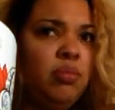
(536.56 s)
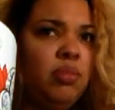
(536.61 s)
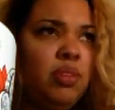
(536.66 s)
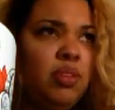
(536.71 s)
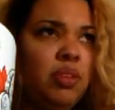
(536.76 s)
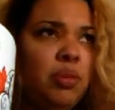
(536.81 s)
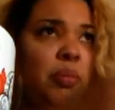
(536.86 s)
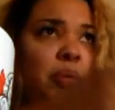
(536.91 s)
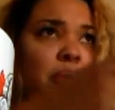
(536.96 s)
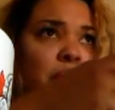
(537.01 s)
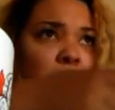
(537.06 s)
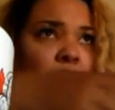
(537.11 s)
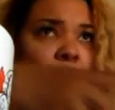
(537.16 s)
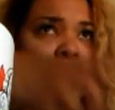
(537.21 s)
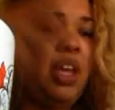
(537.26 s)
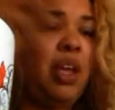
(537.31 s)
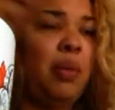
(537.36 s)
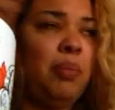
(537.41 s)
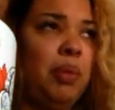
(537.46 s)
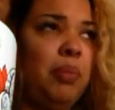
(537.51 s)
the bird
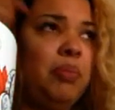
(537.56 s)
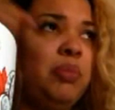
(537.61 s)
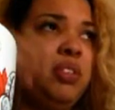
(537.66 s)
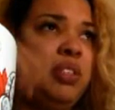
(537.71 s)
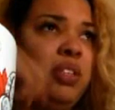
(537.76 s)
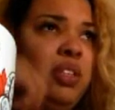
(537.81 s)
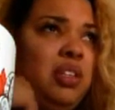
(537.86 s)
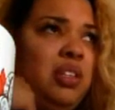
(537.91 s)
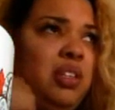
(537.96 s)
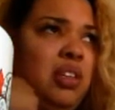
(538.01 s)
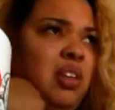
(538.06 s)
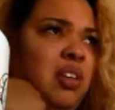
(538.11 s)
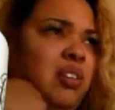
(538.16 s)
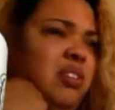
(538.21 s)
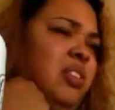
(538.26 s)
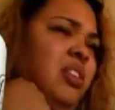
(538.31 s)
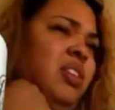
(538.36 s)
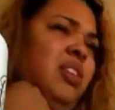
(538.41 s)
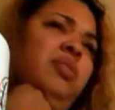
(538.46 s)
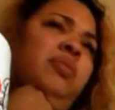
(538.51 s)
came. I'm sitting down. I
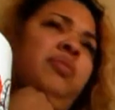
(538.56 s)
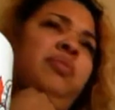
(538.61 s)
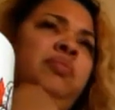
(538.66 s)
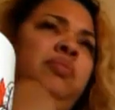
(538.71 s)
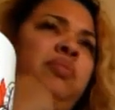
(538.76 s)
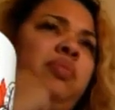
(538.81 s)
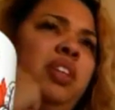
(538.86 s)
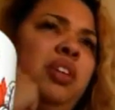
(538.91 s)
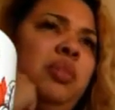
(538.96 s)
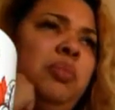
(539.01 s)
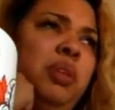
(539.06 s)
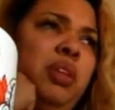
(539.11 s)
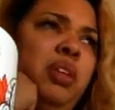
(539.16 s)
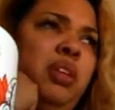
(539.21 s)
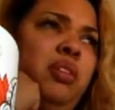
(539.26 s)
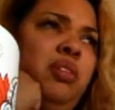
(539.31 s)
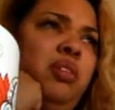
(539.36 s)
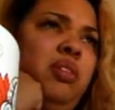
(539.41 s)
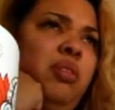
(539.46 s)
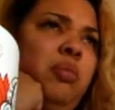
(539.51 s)
said, I'm
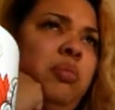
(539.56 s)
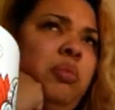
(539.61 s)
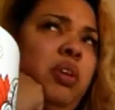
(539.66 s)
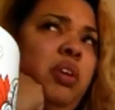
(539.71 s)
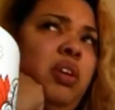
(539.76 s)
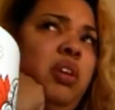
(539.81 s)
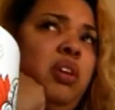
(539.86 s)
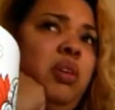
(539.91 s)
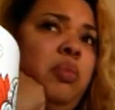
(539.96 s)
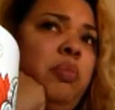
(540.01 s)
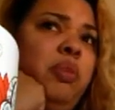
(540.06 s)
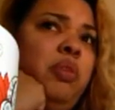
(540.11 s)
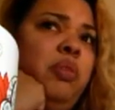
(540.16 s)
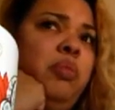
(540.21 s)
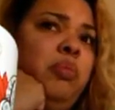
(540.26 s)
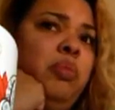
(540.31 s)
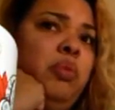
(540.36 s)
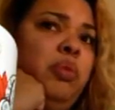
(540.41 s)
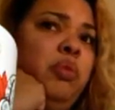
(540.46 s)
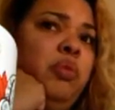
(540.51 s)
going to get up and
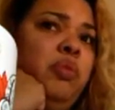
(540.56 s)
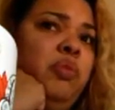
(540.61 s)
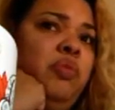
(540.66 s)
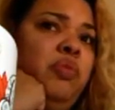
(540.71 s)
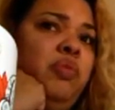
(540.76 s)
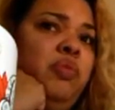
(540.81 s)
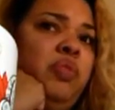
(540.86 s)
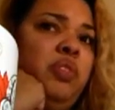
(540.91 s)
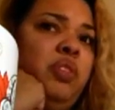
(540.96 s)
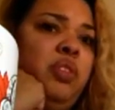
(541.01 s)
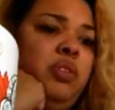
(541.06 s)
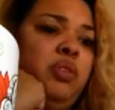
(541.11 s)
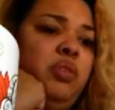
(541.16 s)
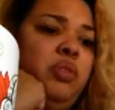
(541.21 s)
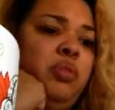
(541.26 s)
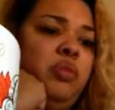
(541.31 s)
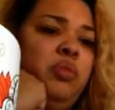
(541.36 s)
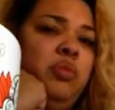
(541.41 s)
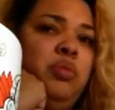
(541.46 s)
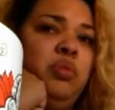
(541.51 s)
move
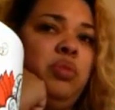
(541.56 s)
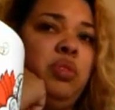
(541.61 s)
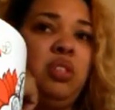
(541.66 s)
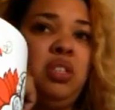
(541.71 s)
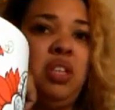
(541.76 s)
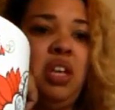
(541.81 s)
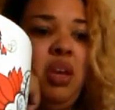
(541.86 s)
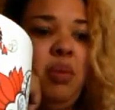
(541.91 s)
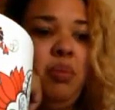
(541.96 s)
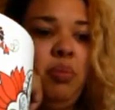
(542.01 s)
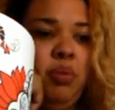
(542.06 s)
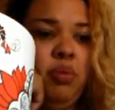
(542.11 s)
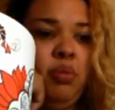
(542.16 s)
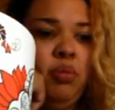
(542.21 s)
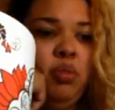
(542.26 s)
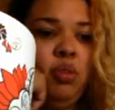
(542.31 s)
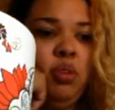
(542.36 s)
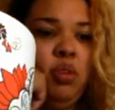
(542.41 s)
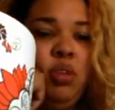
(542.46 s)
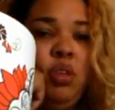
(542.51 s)
to the table.